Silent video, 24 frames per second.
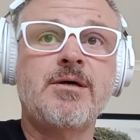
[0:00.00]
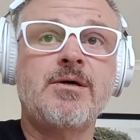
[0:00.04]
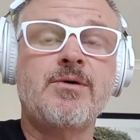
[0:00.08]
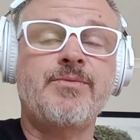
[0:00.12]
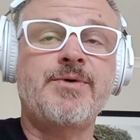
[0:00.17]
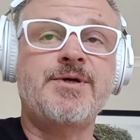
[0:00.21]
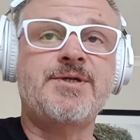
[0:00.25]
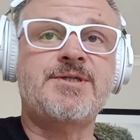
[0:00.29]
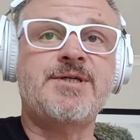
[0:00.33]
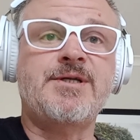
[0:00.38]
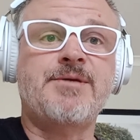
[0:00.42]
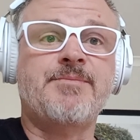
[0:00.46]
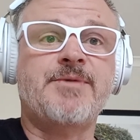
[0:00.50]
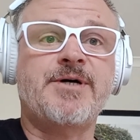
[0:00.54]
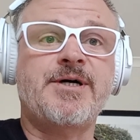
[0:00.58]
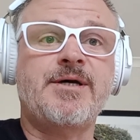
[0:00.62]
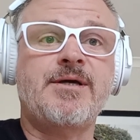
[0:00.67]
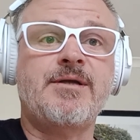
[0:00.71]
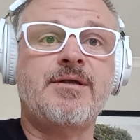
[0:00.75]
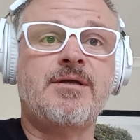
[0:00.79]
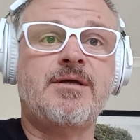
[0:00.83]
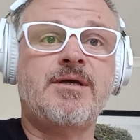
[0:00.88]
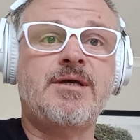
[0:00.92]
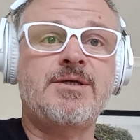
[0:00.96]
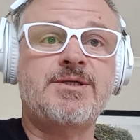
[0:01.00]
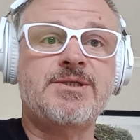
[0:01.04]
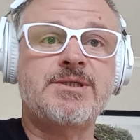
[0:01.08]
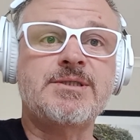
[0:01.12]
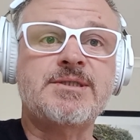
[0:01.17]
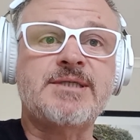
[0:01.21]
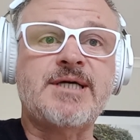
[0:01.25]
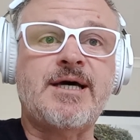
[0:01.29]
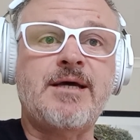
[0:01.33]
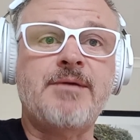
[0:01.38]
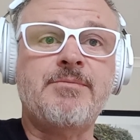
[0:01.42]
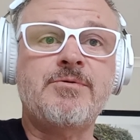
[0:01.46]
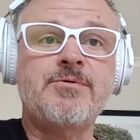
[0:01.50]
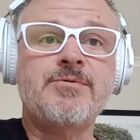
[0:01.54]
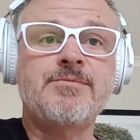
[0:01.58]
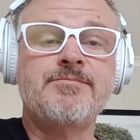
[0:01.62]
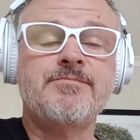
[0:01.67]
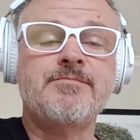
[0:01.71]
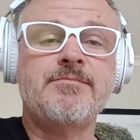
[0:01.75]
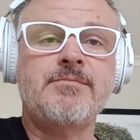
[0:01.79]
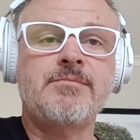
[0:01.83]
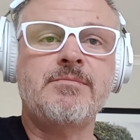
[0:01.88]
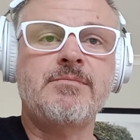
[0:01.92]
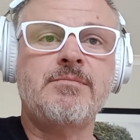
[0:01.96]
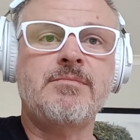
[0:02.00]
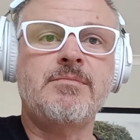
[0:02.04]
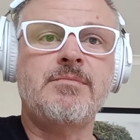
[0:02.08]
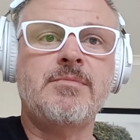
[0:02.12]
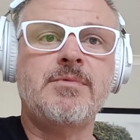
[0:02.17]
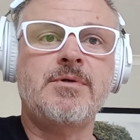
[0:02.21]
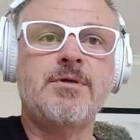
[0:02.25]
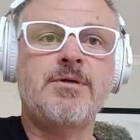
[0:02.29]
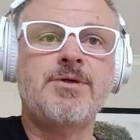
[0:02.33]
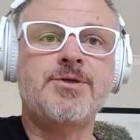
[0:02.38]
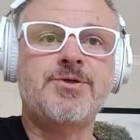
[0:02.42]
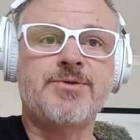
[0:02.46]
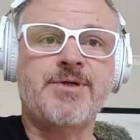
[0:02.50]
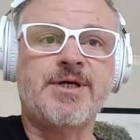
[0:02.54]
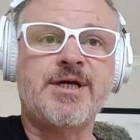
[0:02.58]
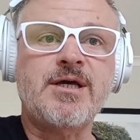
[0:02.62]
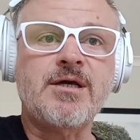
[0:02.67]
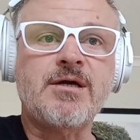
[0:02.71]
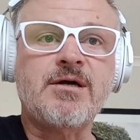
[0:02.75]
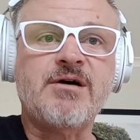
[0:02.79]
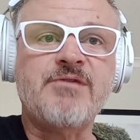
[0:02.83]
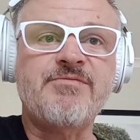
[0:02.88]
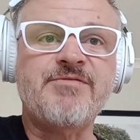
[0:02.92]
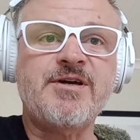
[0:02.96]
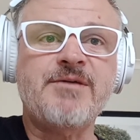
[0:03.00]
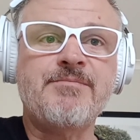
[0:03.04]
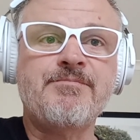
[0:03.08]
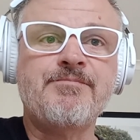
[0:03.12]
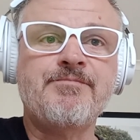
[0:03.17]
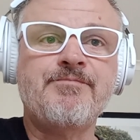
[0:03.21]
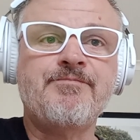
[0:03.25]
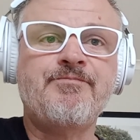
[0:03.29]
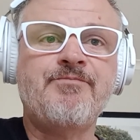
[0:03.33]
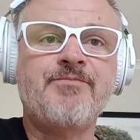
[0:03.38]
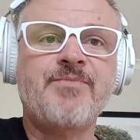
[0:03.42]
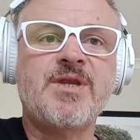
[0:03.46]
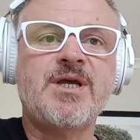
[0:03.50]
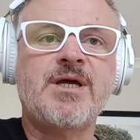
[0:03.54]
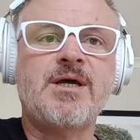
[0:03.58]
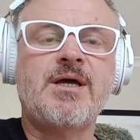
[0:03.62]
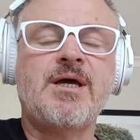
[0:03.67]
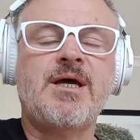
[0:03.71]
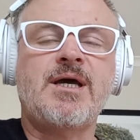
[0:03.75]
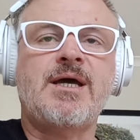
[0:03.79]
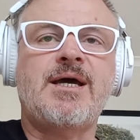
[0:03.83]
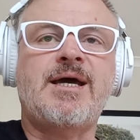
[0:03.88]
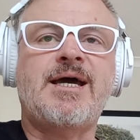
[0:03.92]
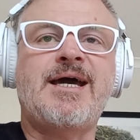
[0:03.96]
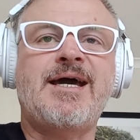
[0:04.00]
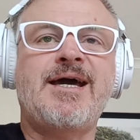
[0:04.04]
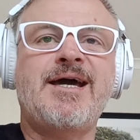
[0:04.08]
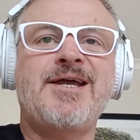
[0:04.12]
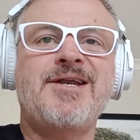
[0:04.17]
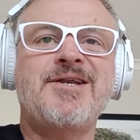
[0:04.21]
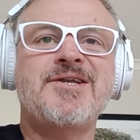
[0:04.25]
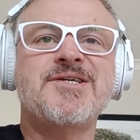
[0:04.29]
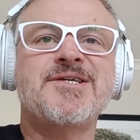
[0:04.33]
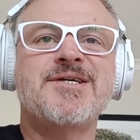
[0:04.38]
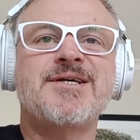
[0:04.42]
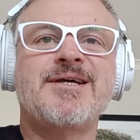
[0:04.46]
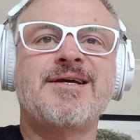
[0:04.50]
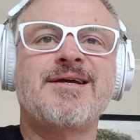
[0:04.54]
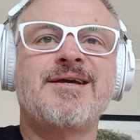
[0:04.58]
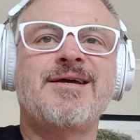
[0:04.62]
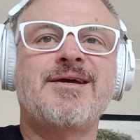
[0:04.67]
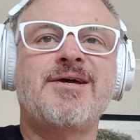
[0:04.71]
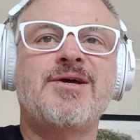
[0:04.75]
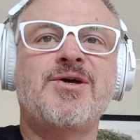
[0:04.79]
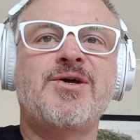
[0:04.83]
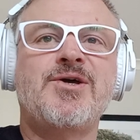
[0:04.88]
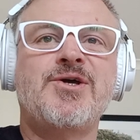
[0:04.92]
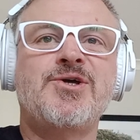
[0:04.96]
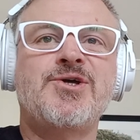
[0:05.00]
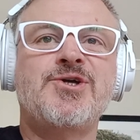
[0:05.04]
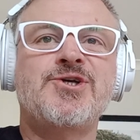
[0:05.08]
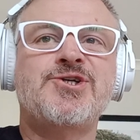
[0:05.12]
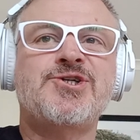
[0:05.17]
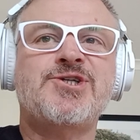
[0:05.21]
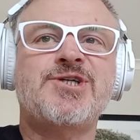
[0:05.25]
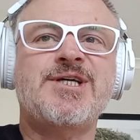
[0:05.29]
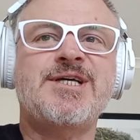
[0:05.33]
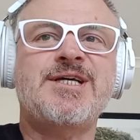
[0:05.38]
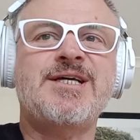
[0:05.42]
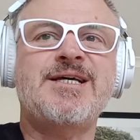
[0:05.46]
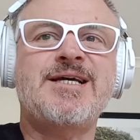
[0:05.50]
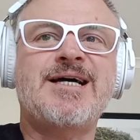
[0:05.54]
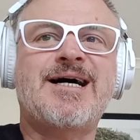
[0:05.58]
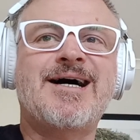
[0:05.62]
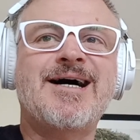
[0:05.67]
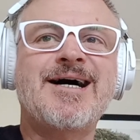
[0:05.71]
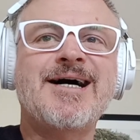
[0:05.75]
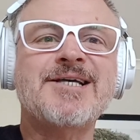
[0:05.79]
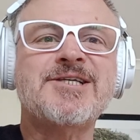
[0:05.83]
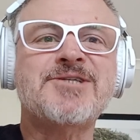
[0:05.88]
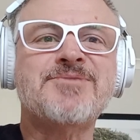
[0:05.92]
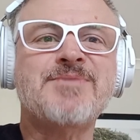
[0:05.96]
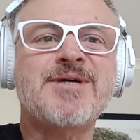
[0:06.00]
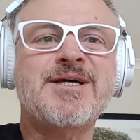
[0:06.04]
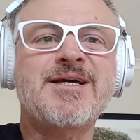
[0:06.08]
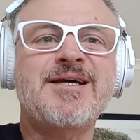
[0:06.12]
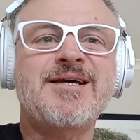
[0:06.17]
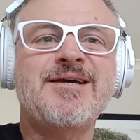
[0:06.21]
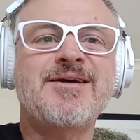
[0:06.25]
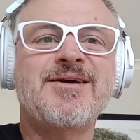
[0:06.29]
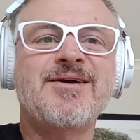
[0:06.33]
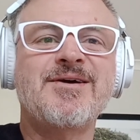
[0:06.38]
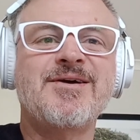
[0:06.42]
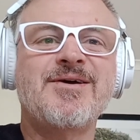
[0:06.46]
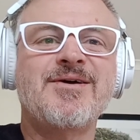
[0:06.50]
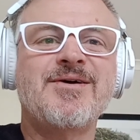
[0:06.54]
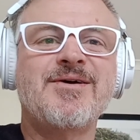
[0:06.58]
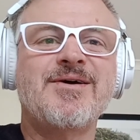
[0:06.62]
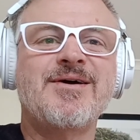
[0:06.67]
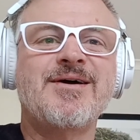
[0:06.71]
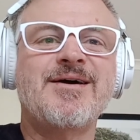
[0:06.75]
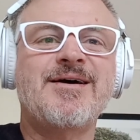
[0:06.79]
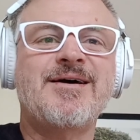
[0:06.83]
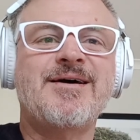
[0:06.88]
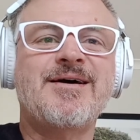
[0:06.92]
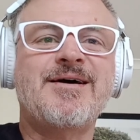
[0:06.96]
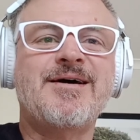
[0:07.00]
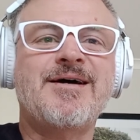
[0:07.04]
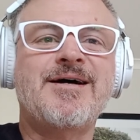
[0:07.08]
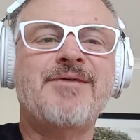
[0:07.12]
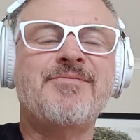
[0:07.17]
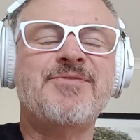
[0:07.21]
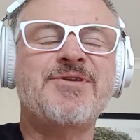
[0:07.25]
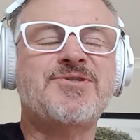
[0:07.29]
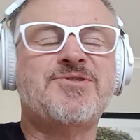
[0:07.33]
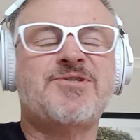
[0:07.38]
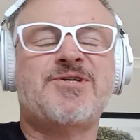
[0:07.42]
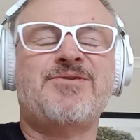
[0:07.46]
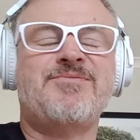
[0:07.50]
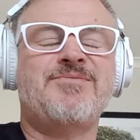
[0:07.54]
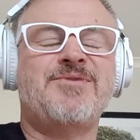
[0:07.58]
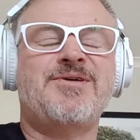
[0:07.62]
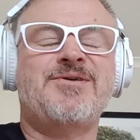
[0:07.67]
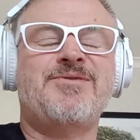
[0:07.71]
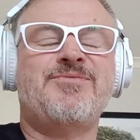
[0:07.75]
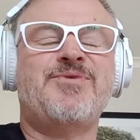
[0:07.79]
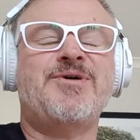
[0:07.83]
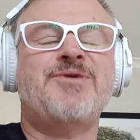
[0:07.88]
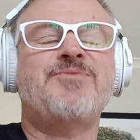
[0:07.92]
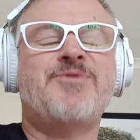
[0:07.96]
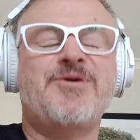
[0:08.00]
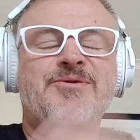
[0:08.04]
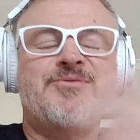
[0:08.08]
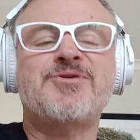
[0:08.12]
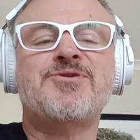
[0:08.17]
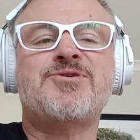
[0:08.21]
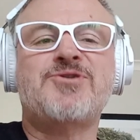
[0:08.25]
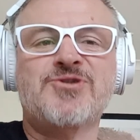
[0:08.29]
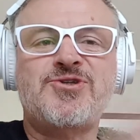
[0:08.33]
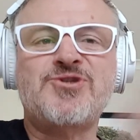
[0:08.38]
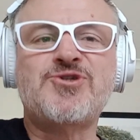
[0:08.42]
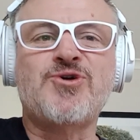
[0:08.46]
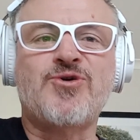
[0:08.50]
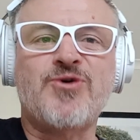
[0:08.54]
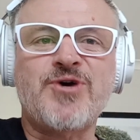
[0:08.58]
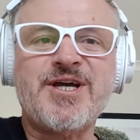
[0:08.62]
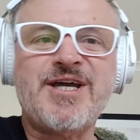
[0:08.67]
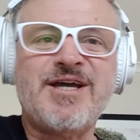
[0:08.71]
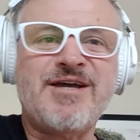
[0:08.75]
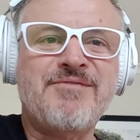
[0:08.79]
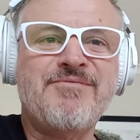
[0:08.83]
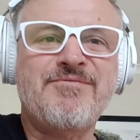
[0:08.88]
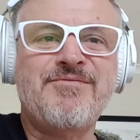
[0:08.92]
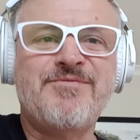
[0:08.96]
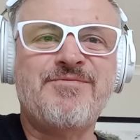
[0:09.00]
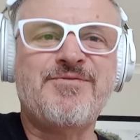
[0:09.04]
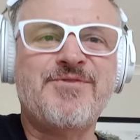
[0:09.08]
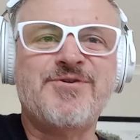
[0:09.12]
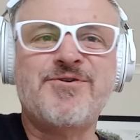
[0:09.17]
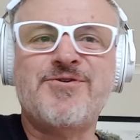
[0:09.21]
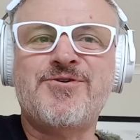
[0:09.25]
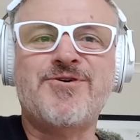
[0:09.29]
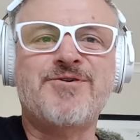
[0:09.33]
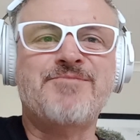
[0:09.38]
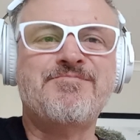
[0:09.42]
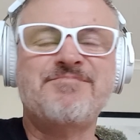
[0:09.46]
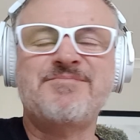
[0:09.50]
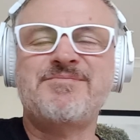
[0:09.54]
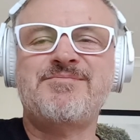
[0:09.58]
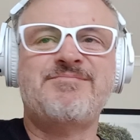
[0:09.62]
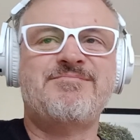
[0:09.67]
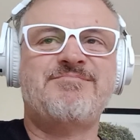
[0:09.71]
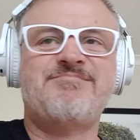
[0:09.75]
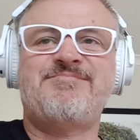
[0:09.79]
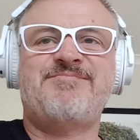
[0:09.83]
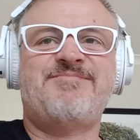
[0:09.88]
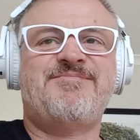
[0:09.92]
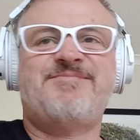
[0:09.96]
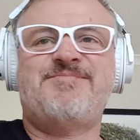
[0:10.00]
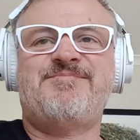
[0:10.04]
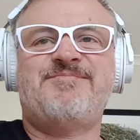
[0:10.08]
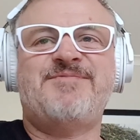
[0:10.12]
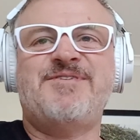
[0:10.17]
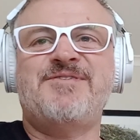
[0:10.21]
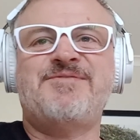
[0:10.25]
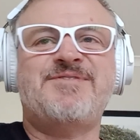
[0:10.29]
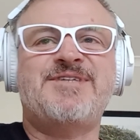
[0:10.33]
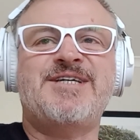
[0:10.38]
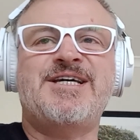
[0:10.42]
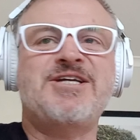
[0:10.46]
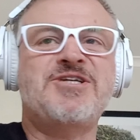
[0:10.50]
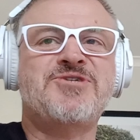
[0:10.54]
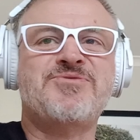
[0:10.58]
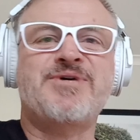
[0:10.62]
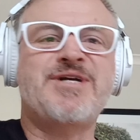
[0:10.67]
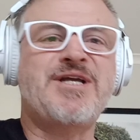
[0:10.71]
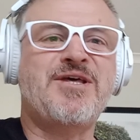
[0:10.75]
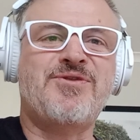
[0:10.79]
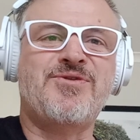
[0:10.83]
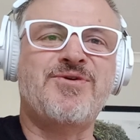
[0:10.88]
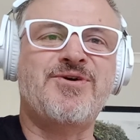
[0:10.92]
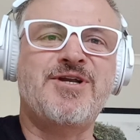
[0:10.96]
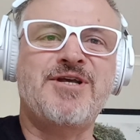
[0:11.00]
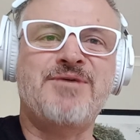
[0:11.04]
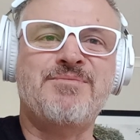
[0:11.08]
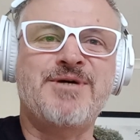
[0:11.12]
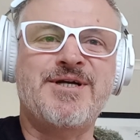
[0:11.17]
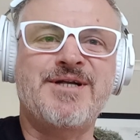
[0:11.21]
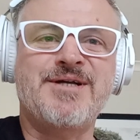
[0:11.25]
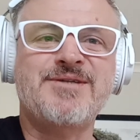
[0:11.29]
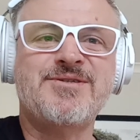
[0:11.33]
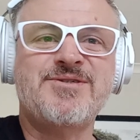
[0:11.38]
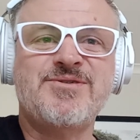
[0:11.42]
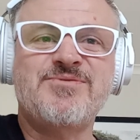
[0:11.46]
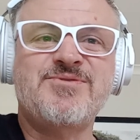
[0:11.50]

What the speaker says: We sit at my kitchen table drinking coffee, and she asked me we were talking for 15, 20, 30 minutes.